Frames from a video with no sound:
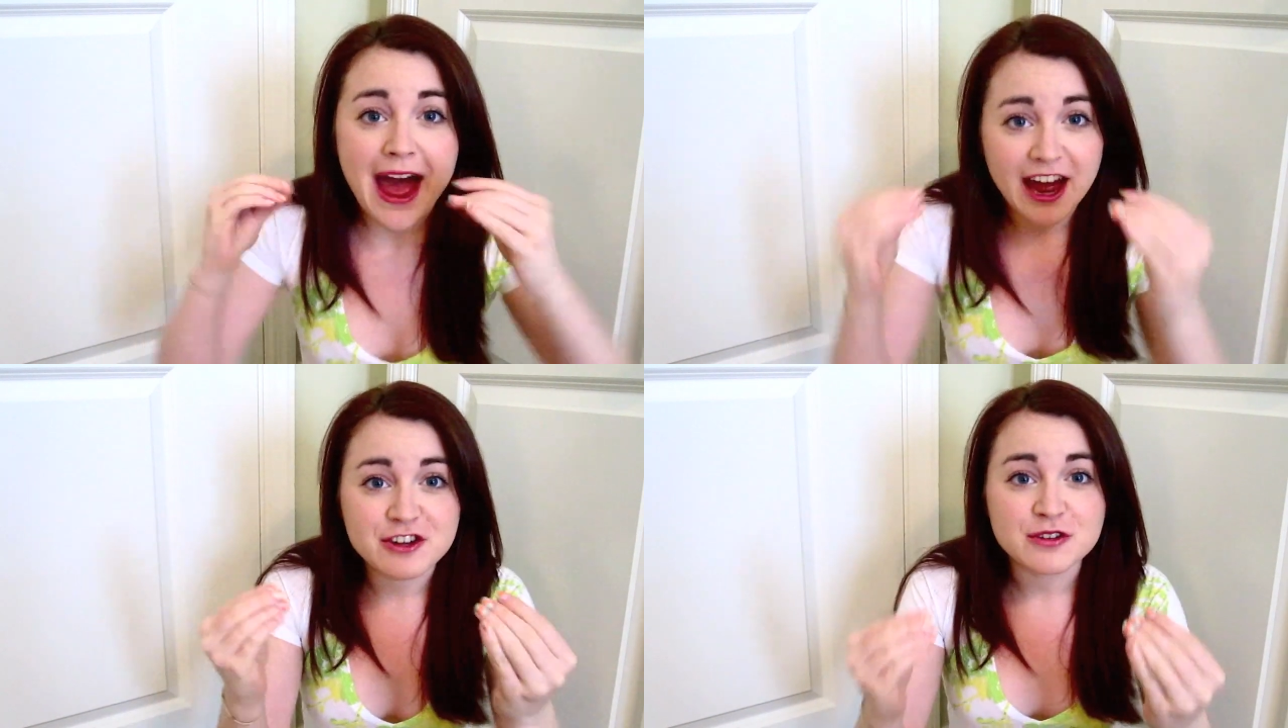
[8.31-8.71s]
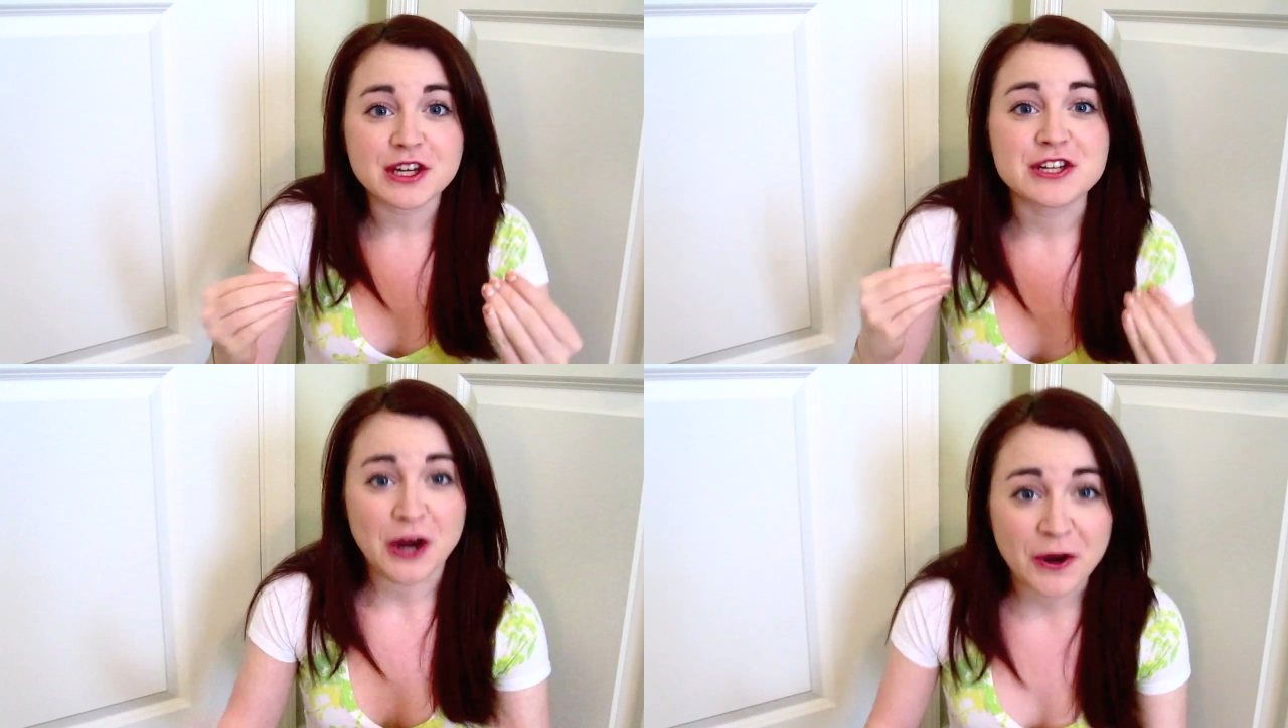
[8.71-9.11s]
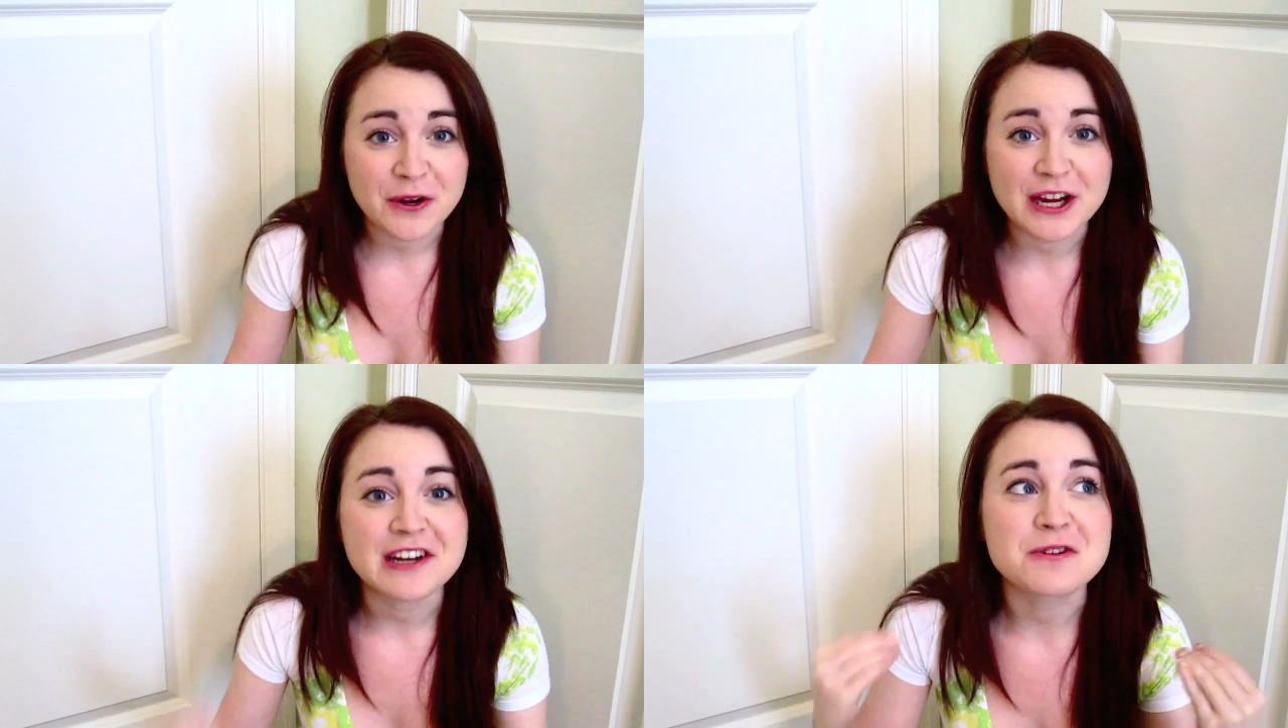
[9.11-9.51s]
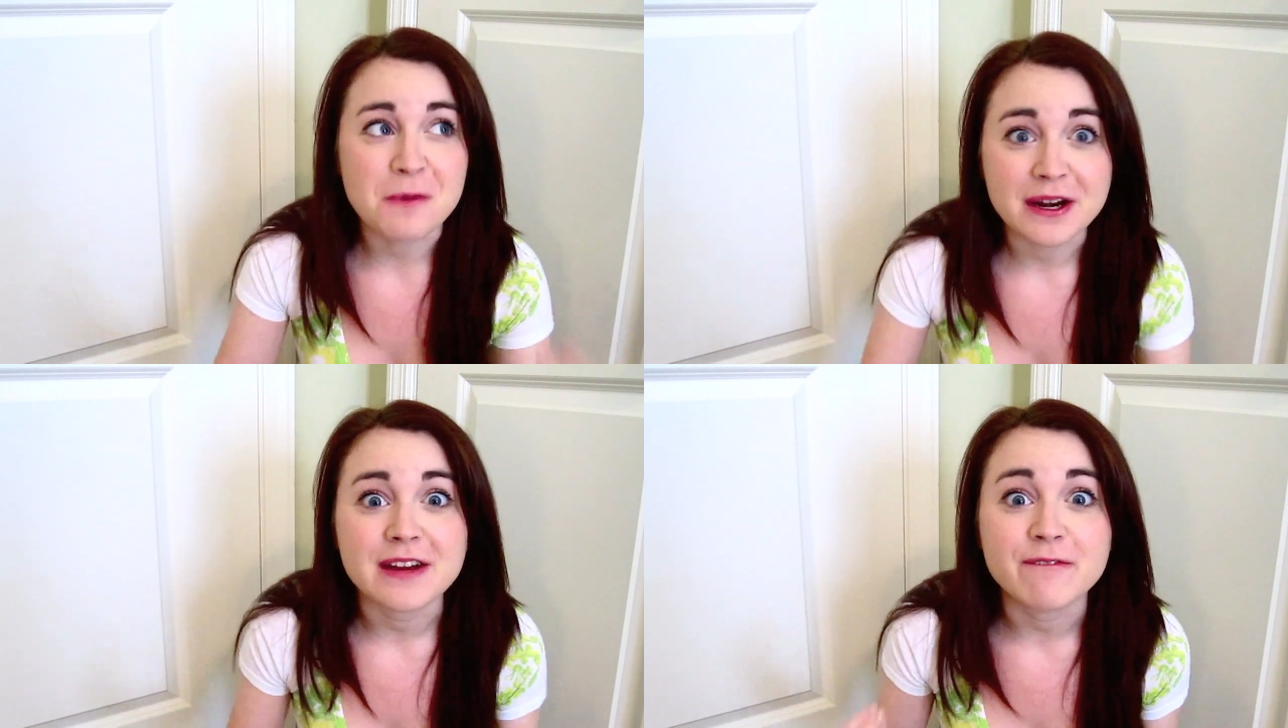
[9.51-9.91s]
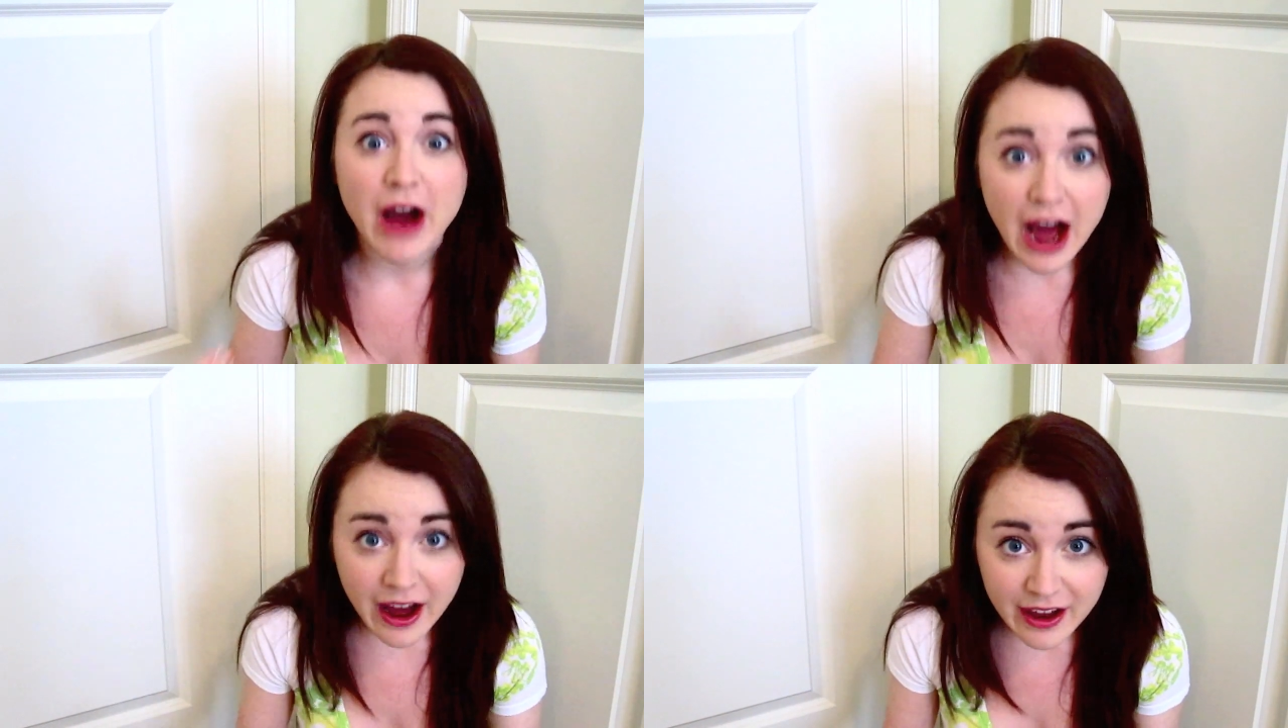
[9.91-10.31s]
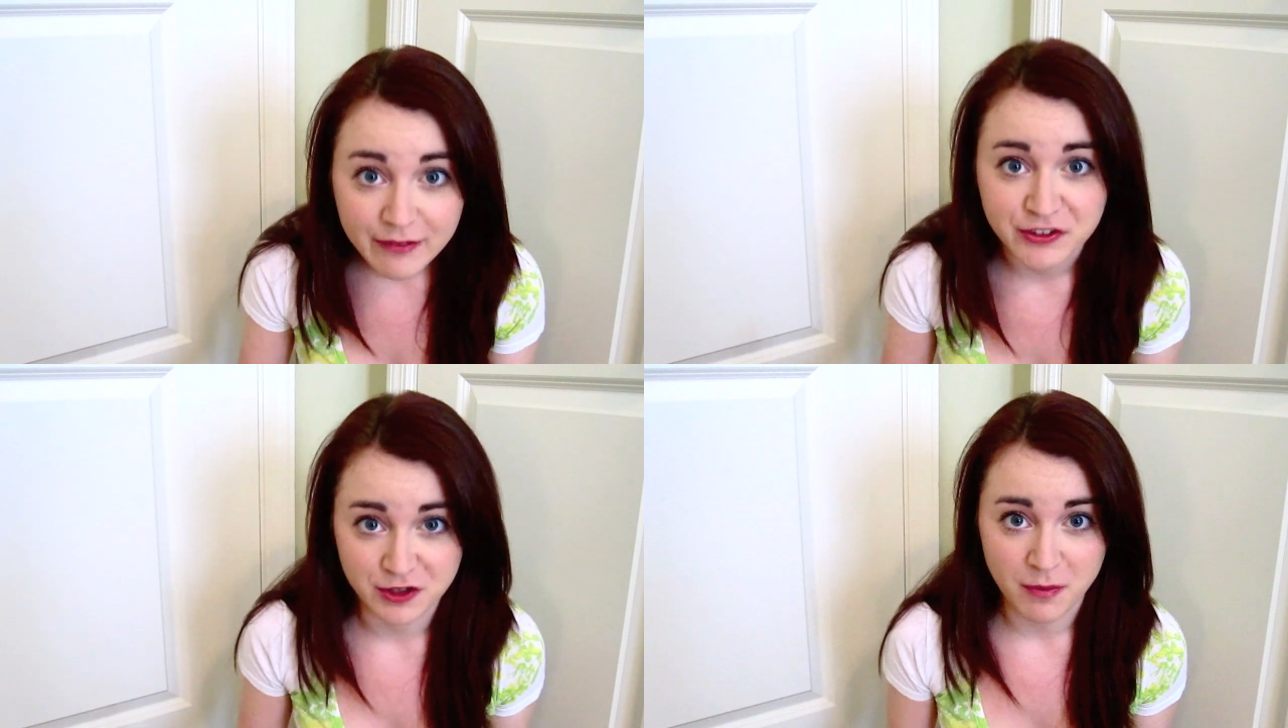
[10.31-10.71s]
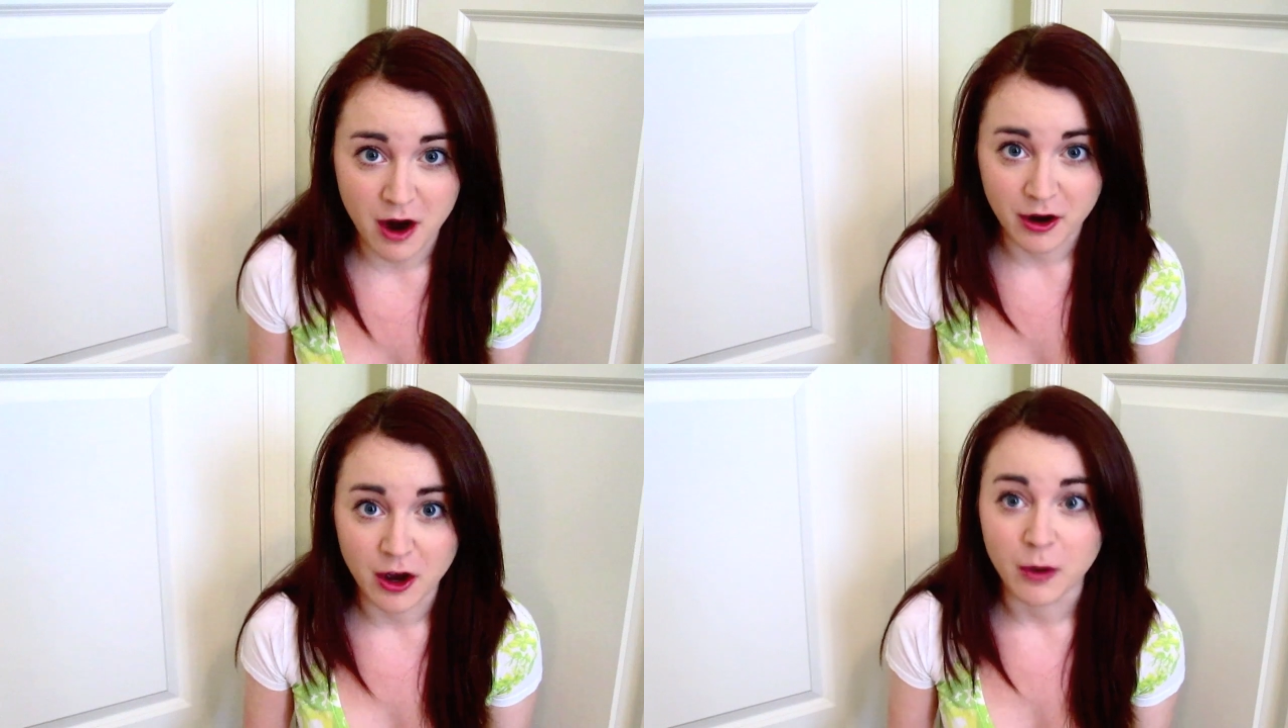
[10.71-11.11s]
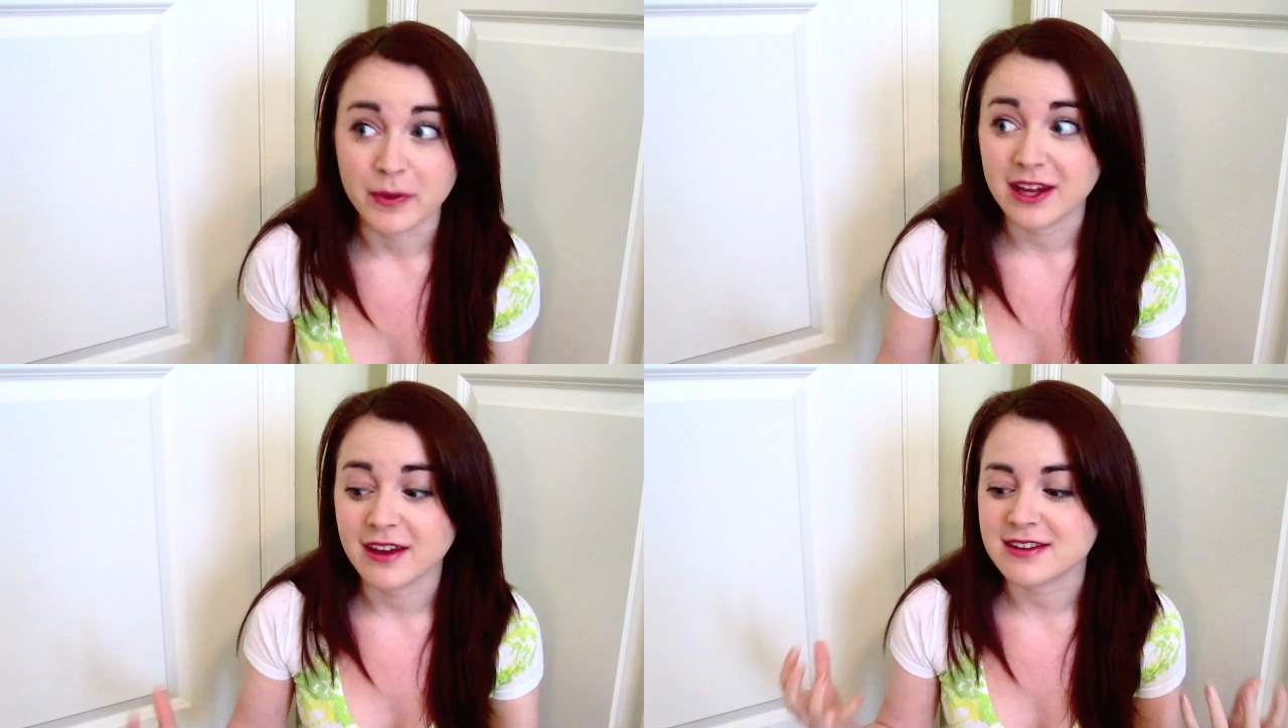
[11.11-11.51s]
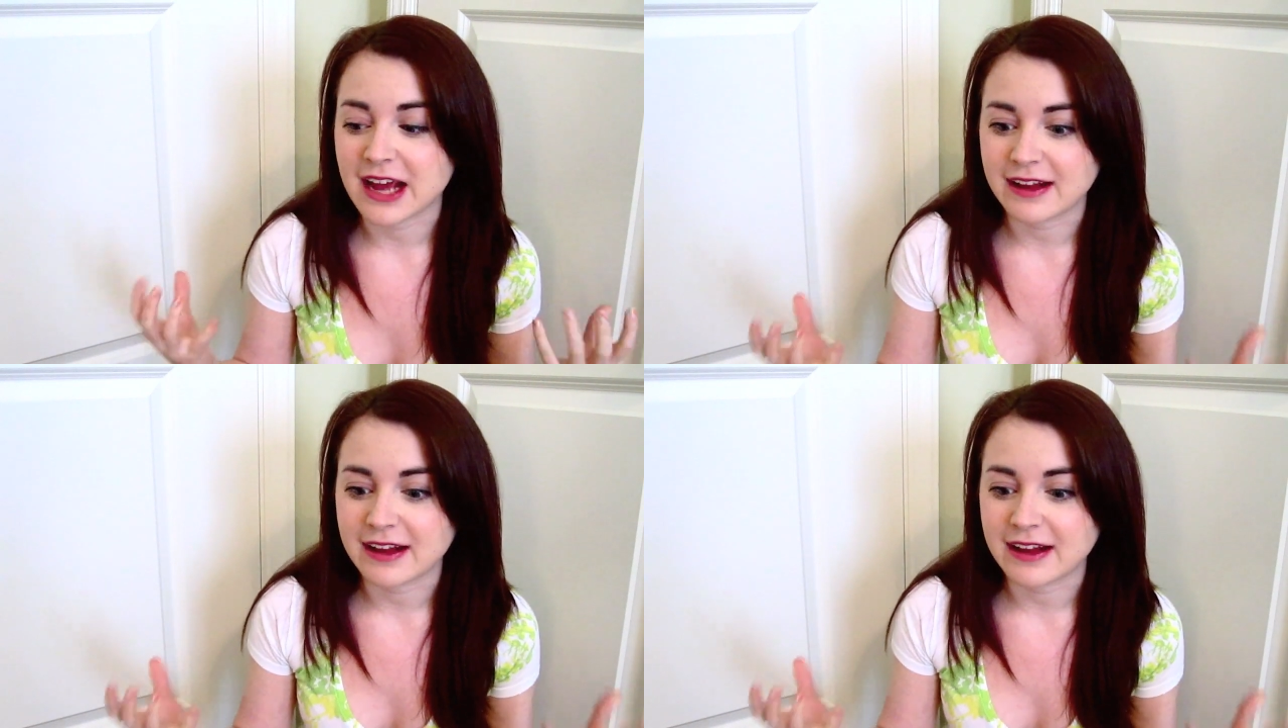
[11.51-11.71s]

actually turning 25 tomorrow because